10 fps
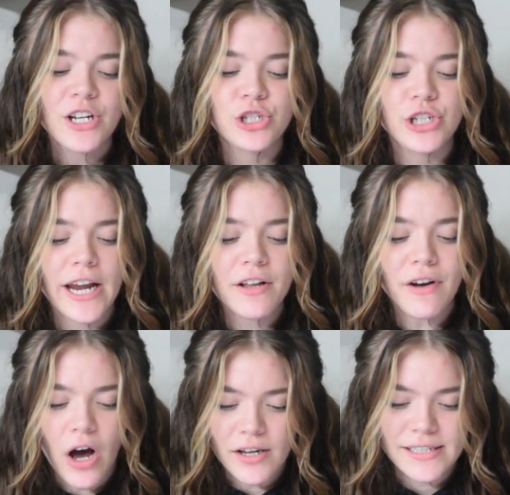Jane of
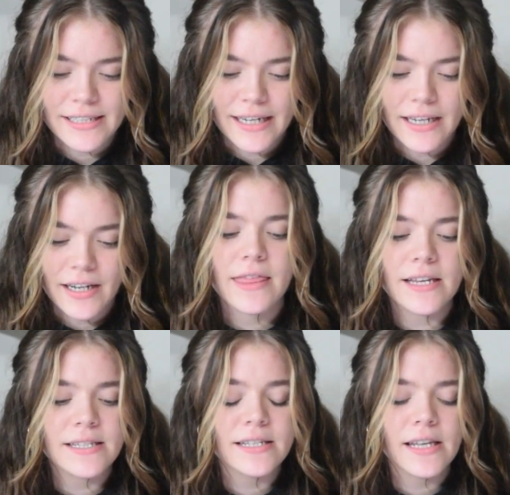Austin.
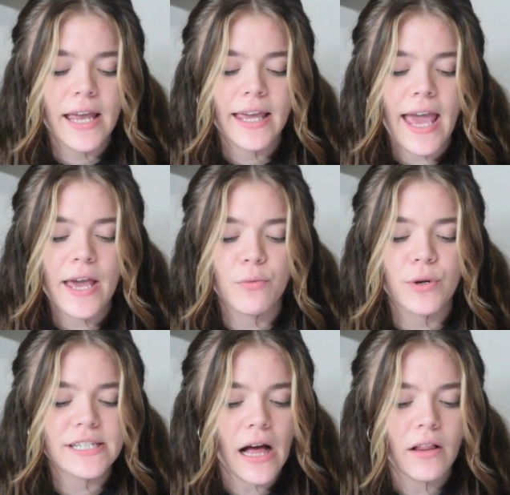This is like a
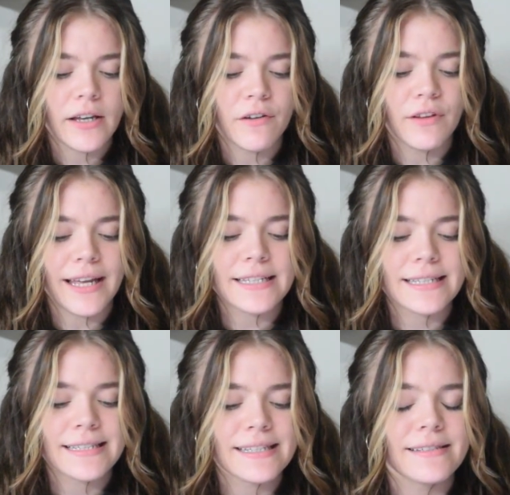retelling of like
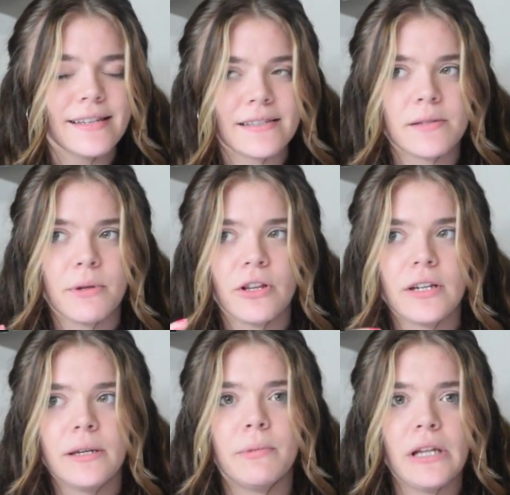Sense and
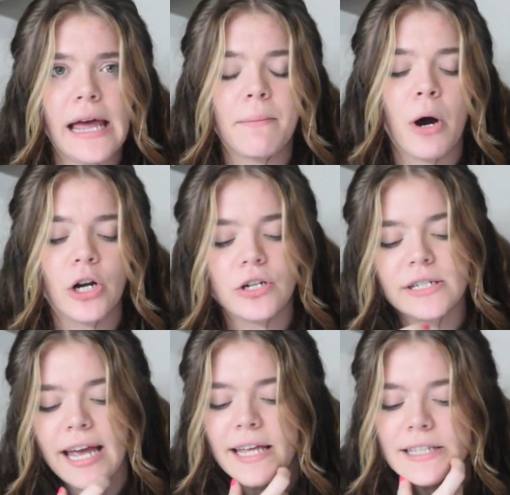Sensibility but like modern
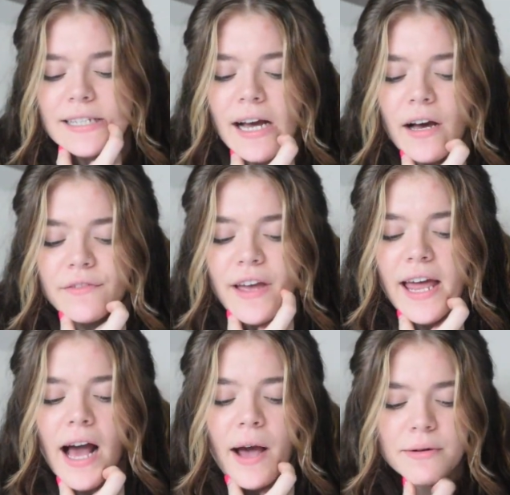day and stuff
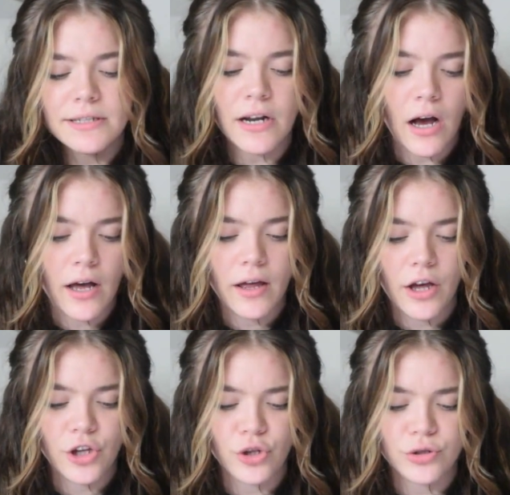and I was not
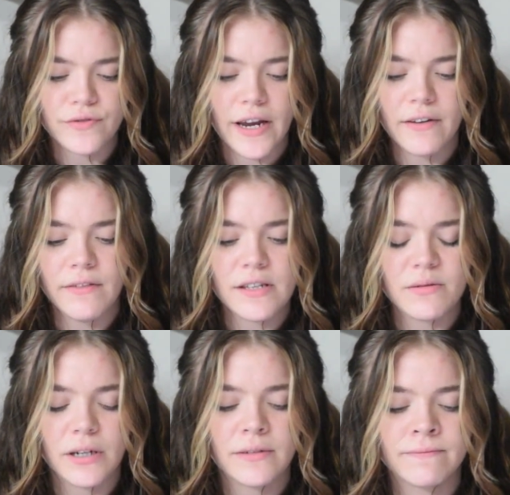a huge fan of
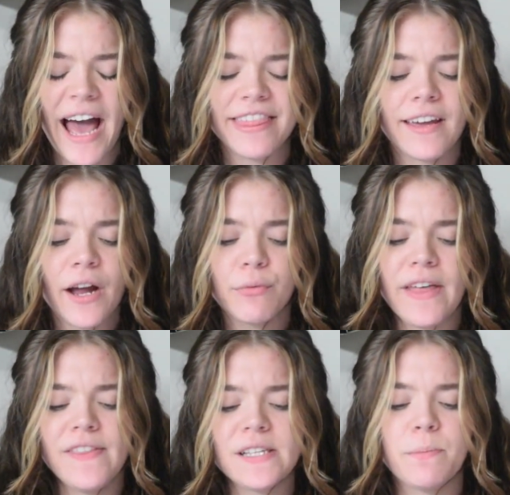this one. I think I
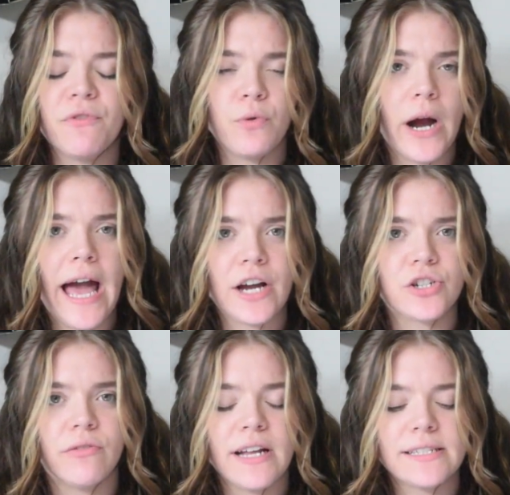read this before I
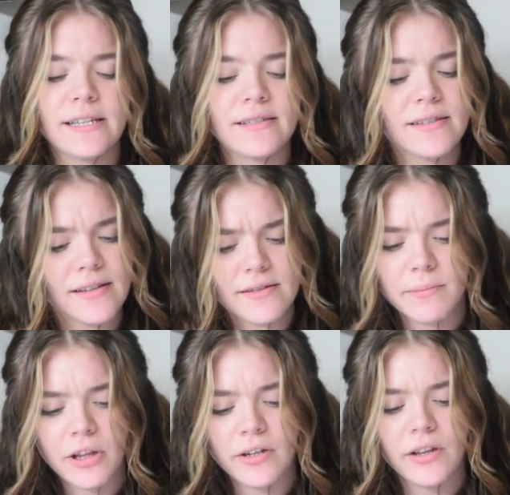actually read Sense and
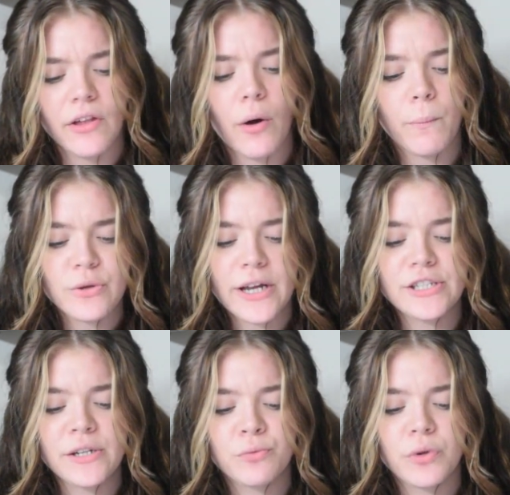Sensibility though so I
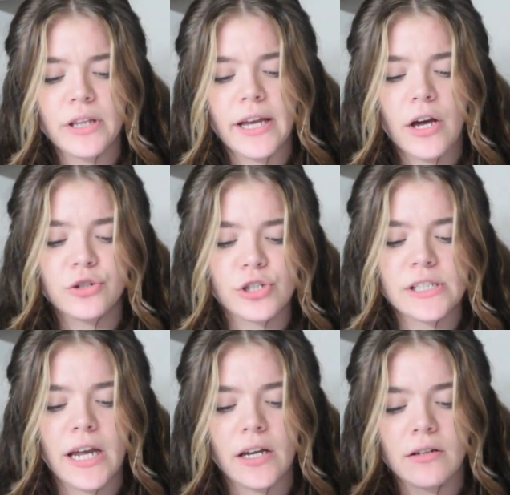didn't really
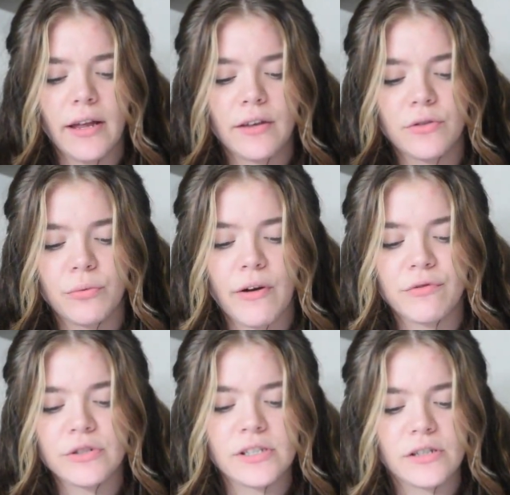understand like the
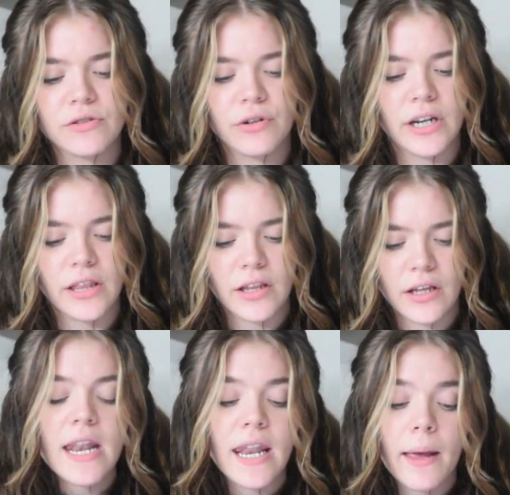references or
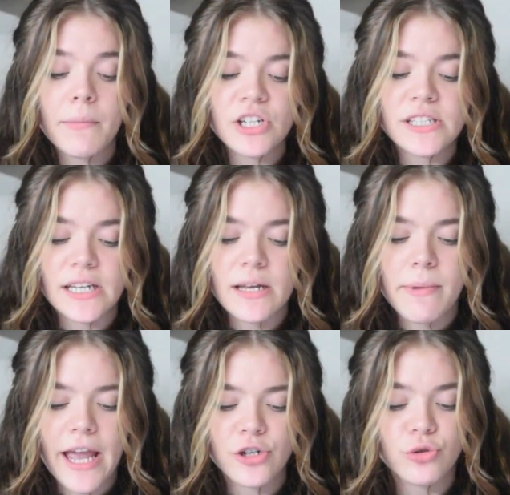anything. Nightmare City
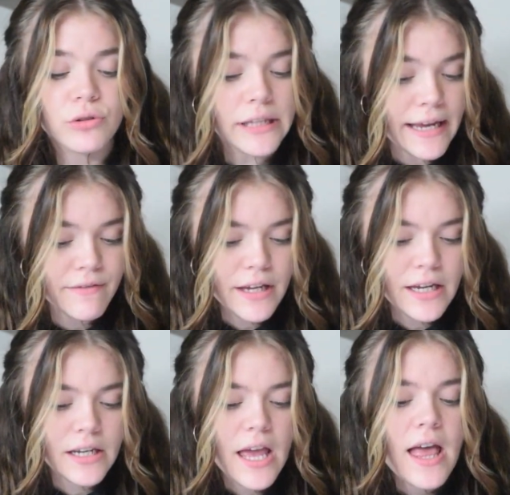by Andrew
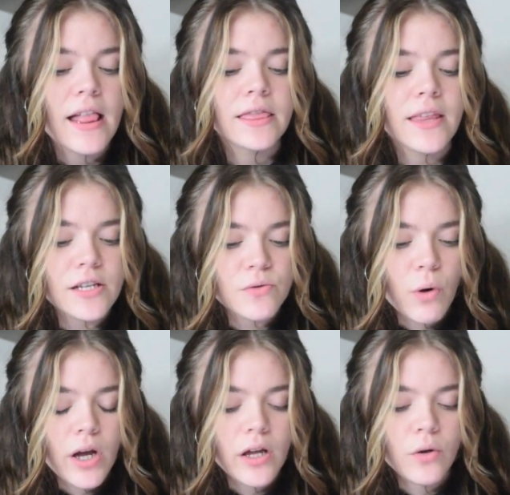Klavan. This
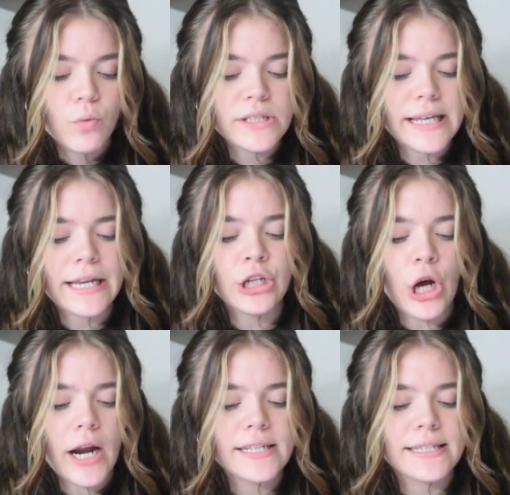one was like
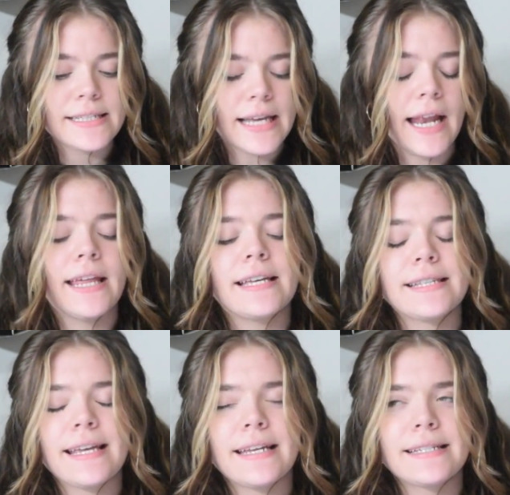not as exciting as
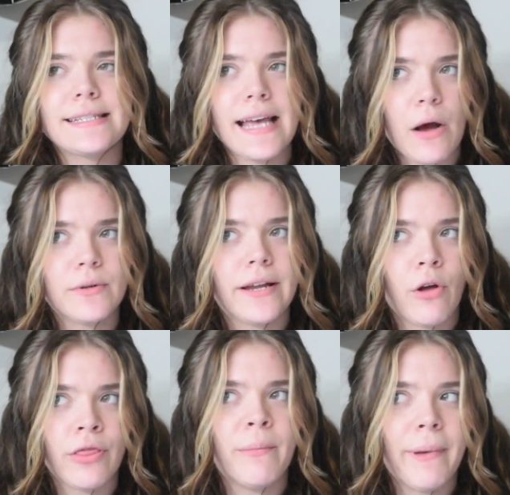it sounded
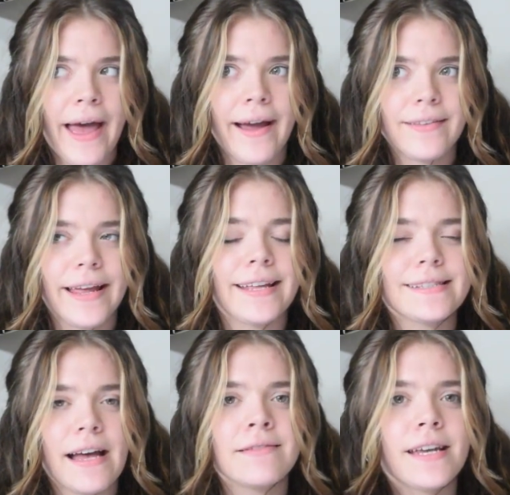on the back. Like it
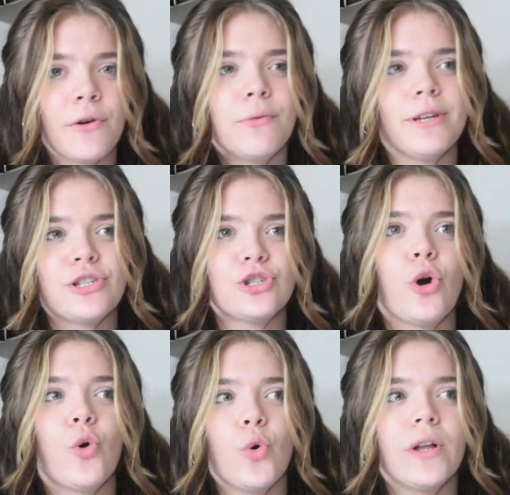sounds like it would be
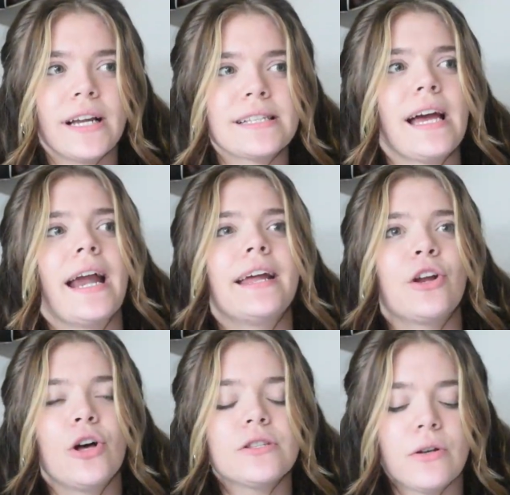so cool and exciting
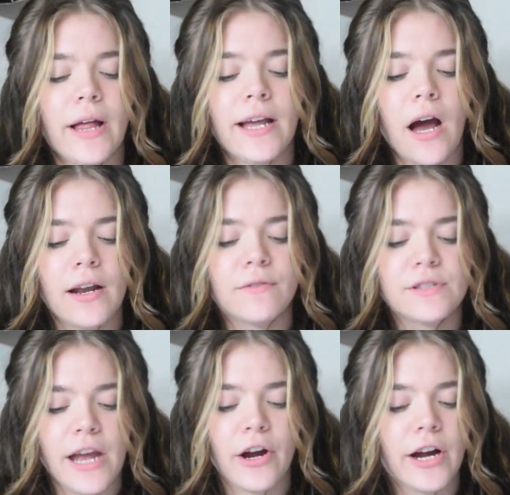and also like kind of
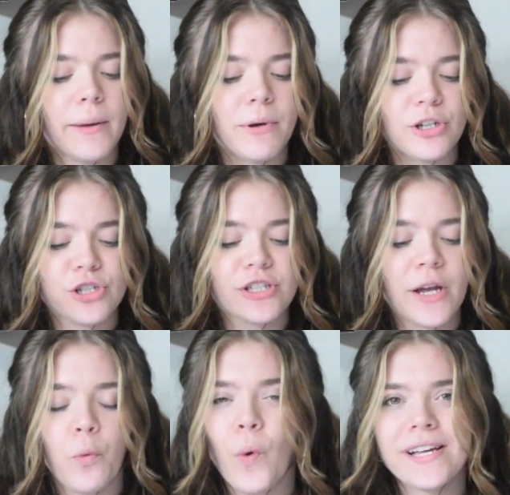scary but it just
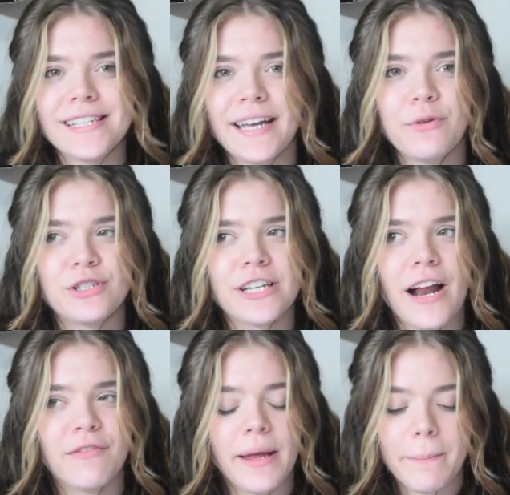like wasn't. It was just
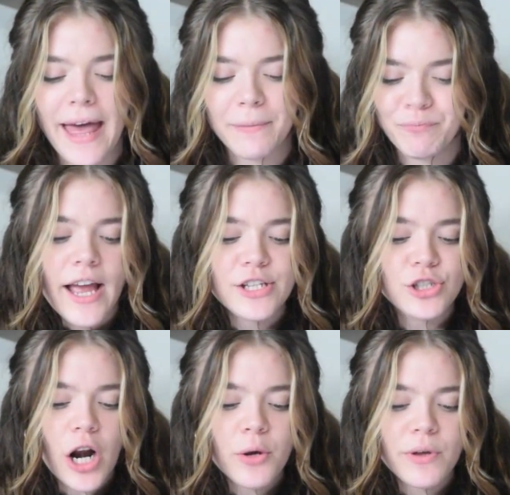kind of like meh. It
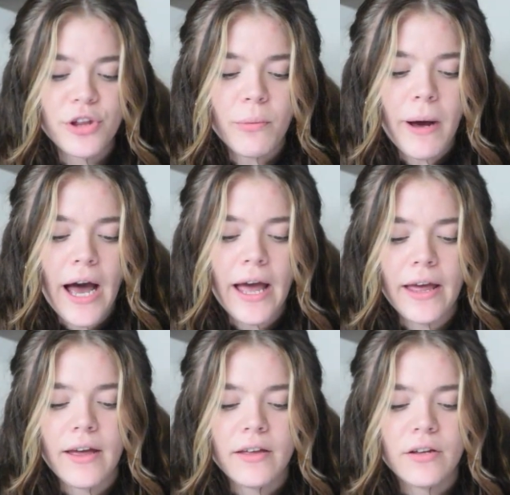started with
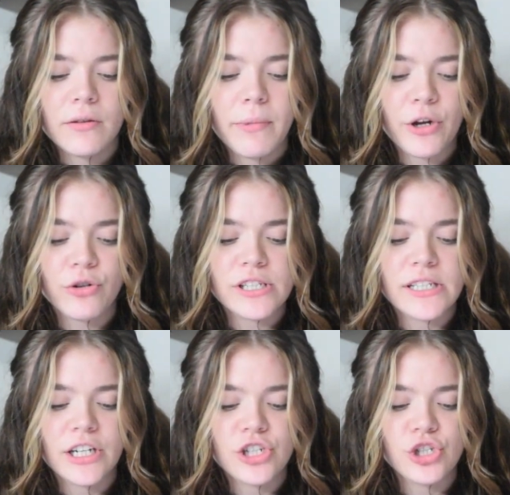Goodbye by
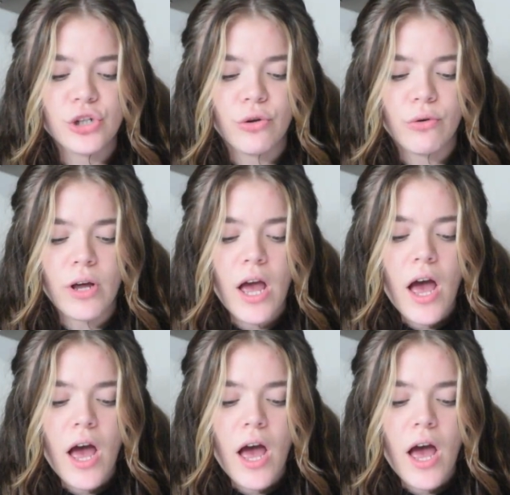Christina June